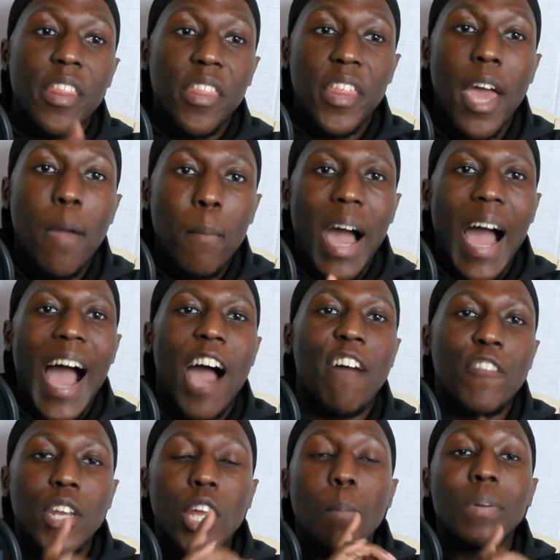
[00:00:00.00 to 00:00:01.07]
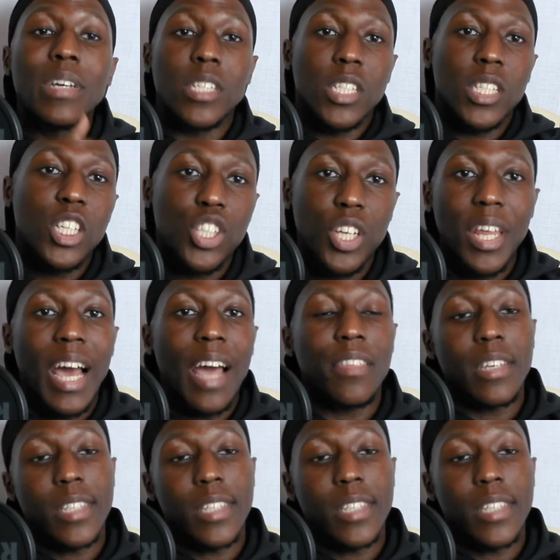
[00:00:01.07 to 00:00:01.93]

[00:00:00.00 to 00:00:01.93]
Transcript: them having a position at the